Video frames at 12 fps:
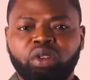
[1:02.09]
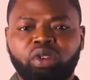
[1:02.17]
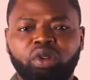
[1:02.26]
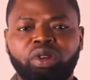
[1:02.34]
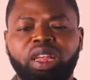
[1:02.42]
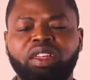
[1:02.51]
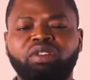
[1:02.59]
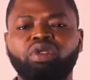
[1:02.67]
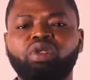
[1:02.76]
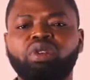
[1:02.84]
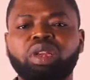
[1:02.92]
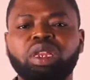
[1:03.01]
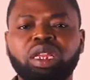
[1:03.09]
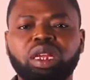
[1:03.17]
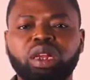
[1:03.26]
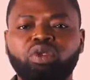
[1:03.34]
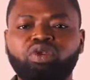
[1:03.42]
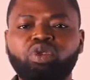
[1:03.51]
So there is no
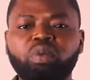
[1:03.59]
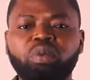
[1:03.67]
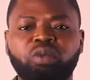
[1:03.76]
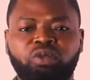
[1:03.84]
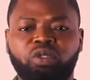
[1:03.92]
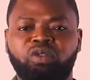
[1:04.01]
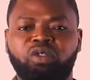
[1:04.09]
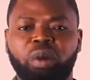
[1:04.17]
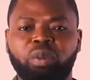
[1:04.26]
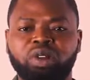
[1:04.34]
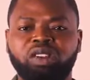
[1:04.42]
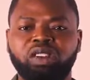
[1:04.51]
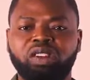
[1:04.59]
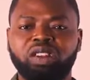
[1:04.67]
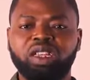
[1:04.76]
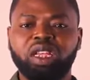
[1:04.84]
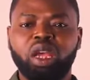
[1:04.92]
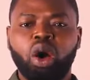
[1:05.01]
room
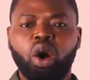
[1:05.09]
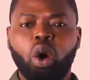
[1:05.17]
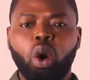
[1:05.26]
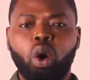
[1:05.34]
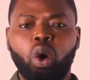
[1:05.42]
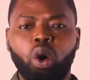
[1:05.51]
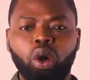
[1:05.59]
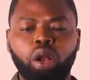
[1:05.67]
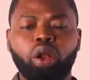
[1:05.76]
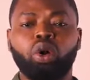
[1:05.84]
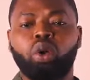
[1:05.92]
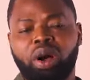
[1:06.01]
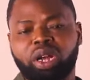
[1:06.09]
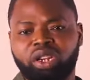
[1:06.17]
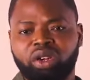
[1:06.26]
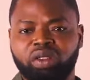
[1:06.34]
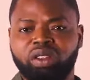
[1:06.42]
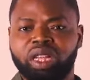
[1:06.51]
verbosity or
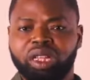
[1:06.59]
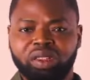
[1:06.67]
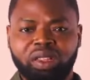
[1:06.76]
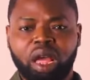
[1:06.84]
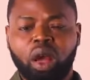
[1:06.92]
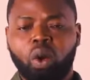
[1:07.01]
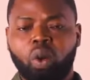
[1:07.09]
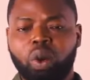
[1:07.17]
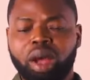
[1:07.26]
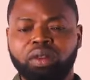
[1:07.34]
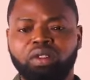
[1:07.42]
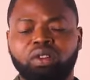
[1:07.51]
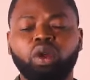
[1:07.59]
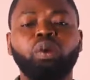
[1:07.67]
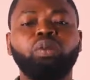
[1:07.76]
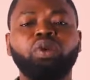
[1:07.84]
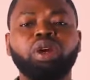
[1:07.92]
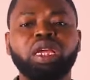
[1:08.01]
loquaciousness when
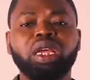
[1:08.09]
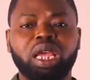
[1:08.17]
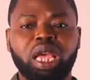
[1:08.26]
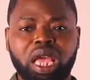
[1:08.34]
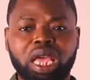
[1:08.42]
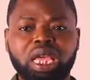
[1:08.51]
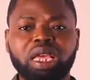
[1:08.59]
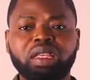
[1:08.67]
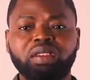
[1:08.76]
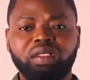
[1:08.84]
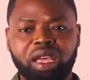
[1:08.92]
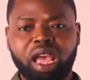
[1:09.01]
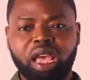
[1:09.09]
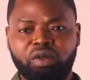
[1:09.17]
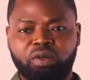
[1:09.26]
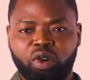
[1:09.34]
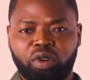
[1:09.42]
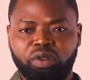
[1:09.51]
summary is
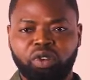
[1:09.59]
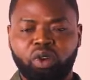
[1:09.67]
involved.